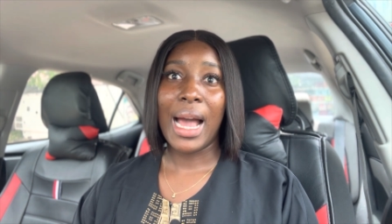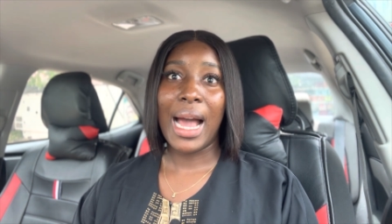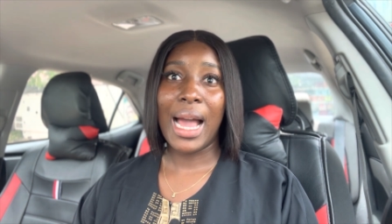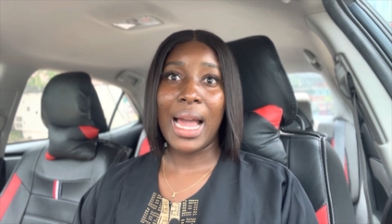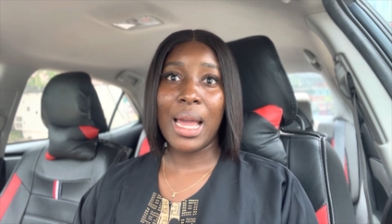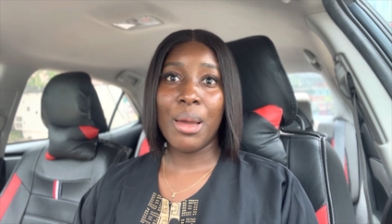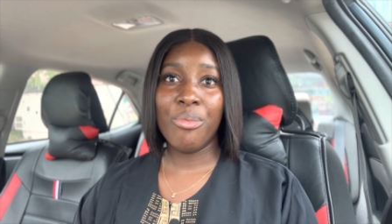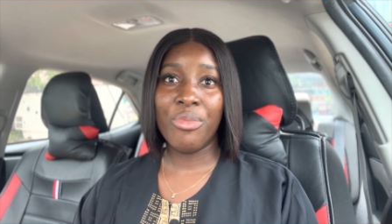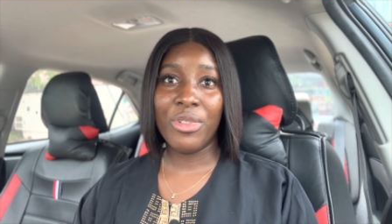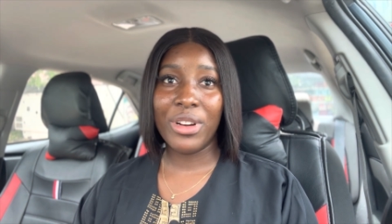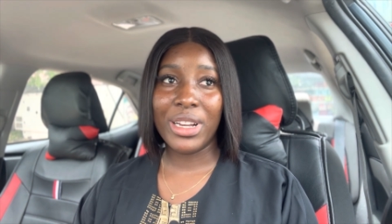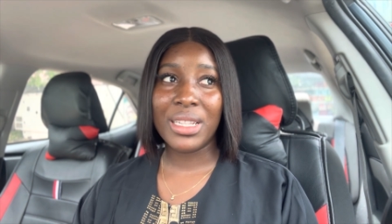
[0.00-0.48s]

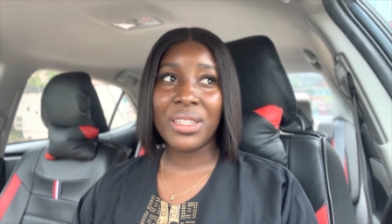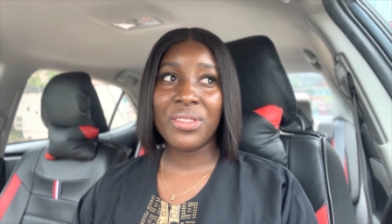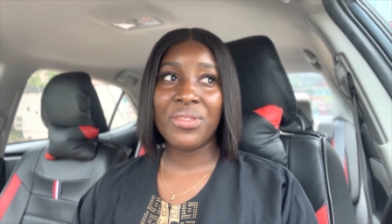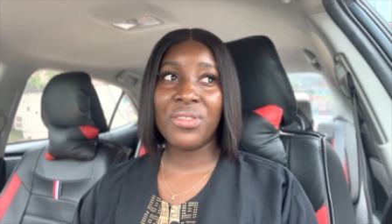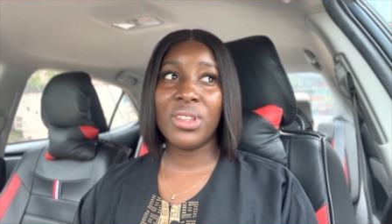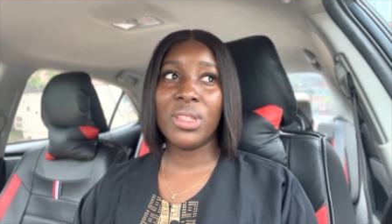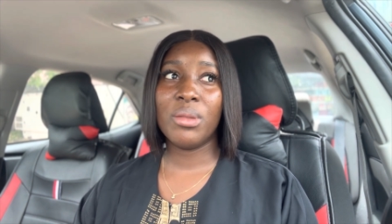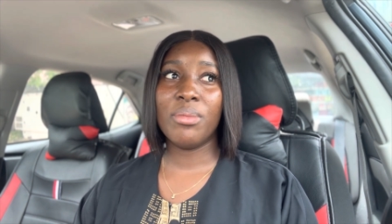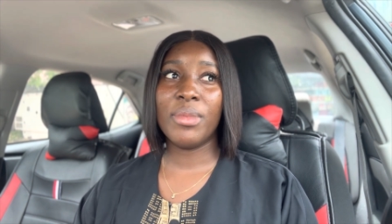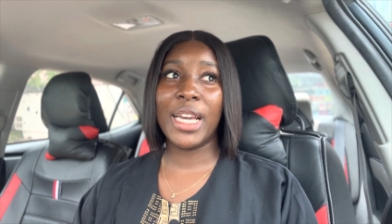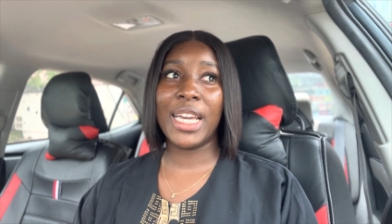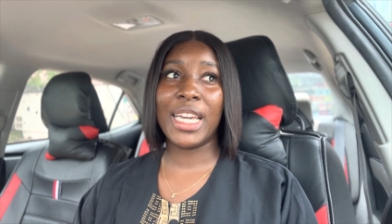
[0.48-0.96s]
I
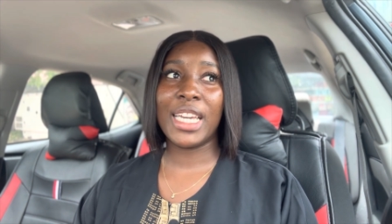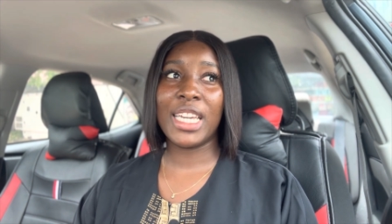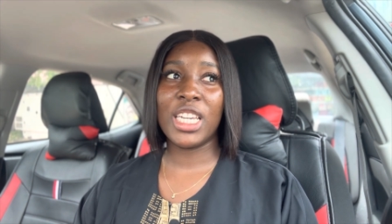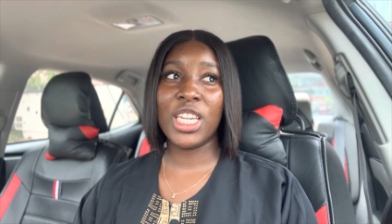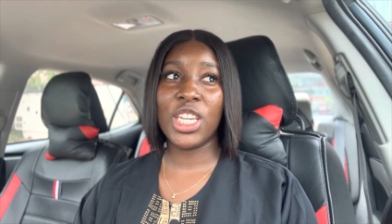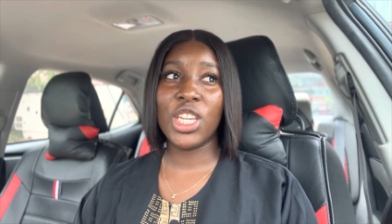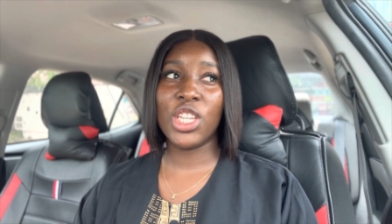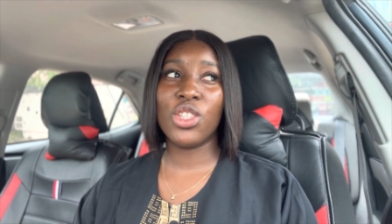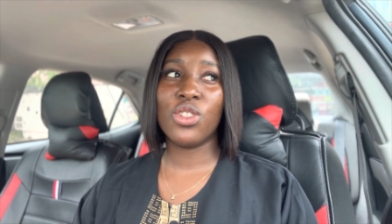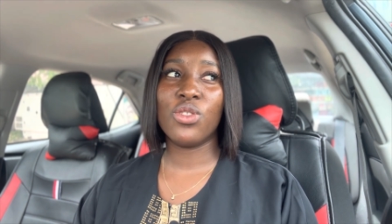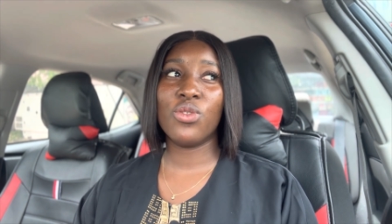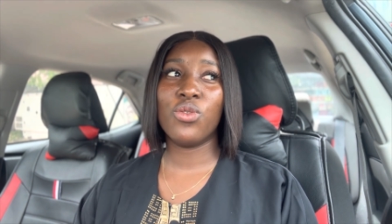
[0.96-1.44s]
breastfeed my
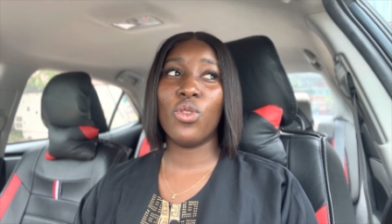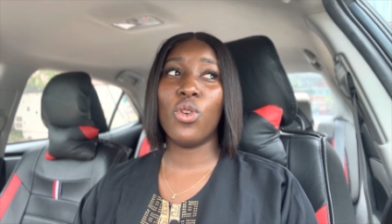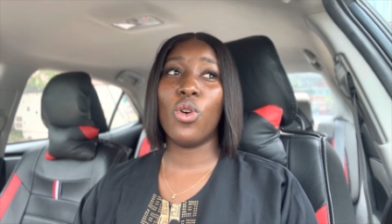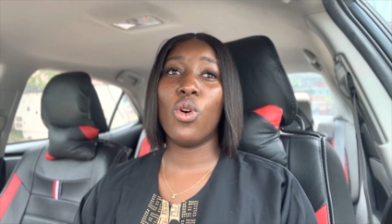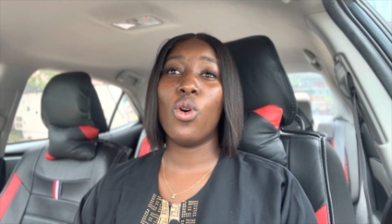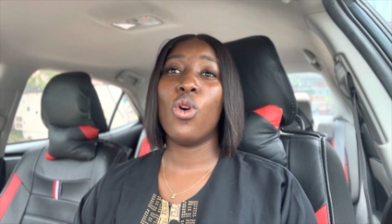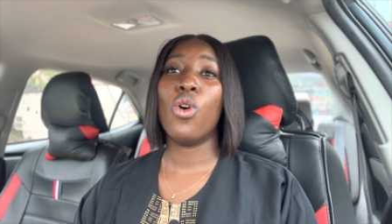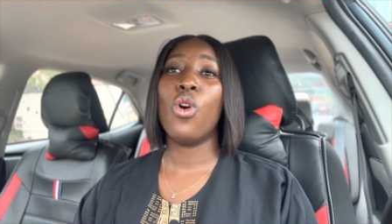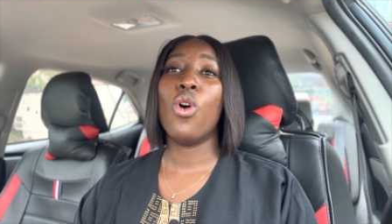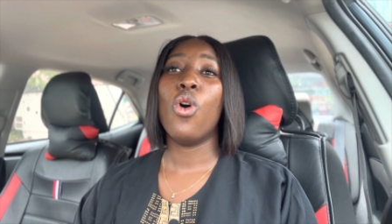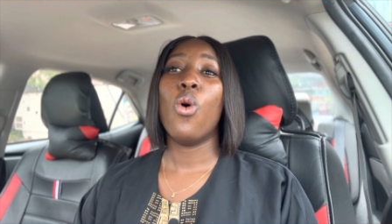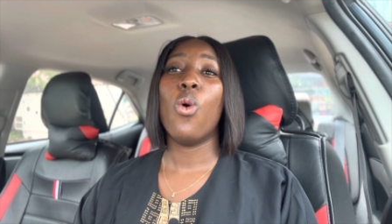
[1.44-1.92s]
kids
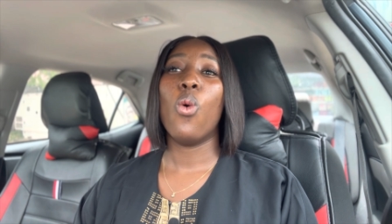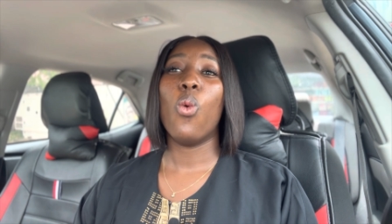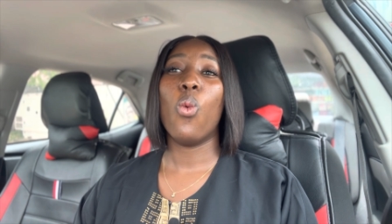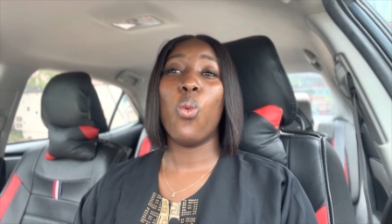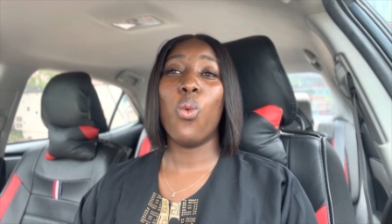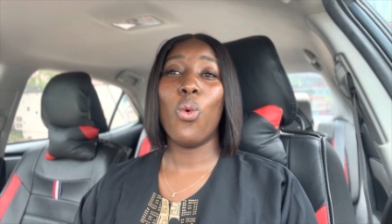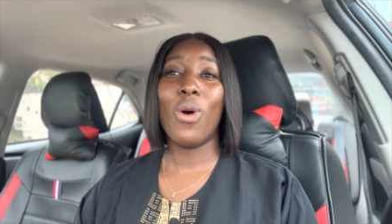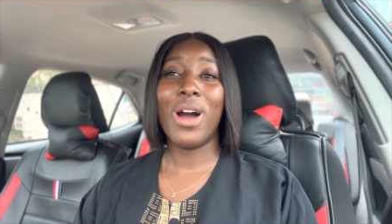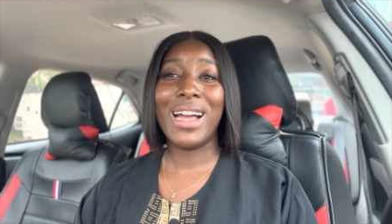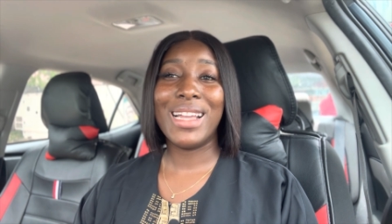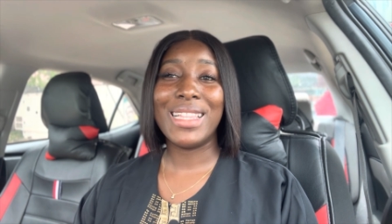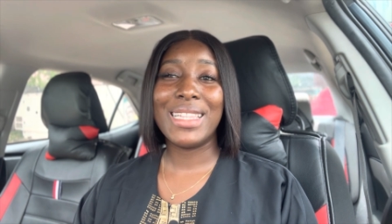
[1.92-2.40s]
for
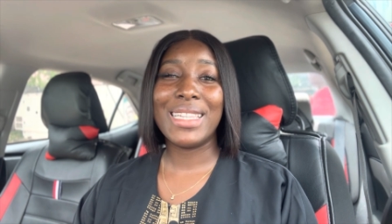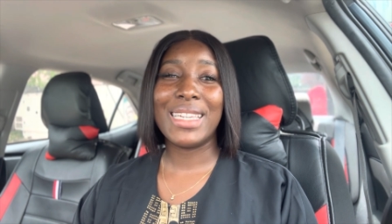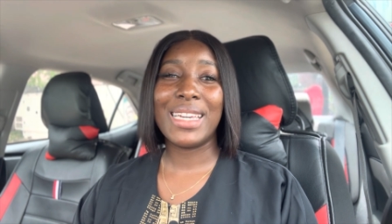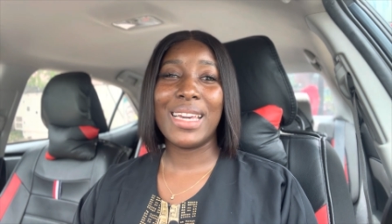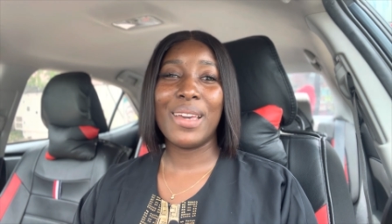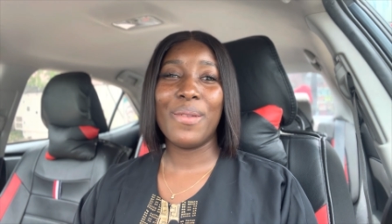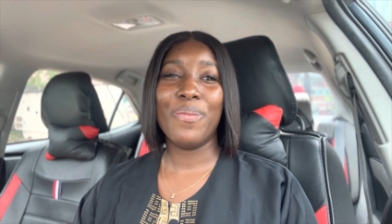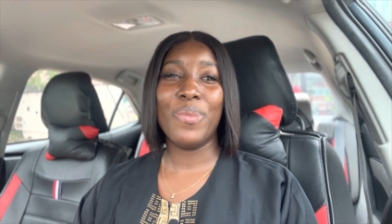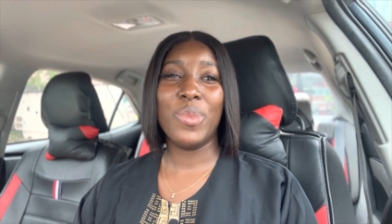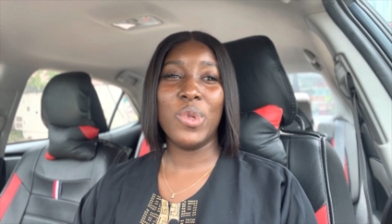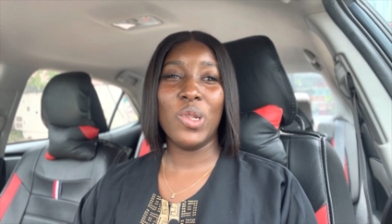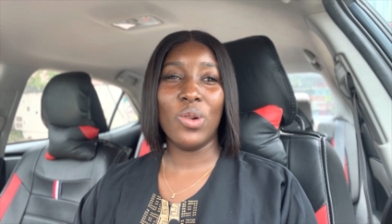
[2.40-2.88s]
one
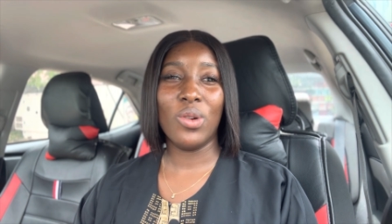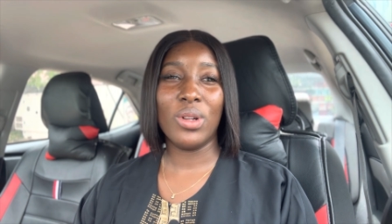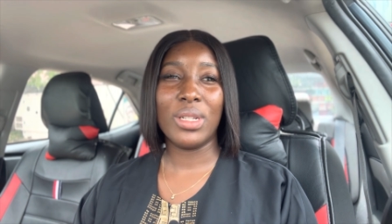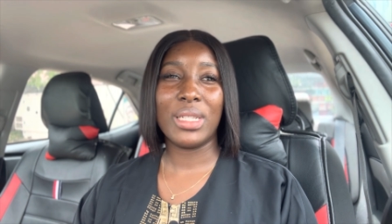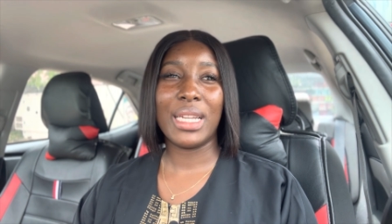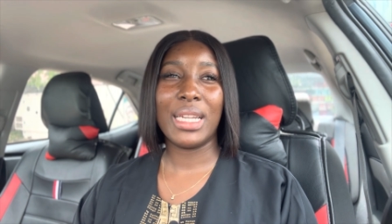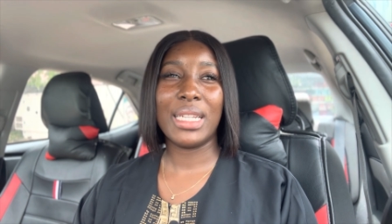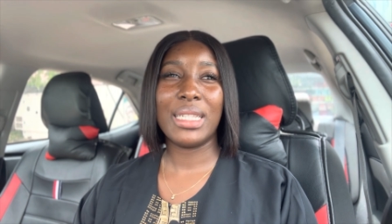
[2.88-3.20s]
year plus.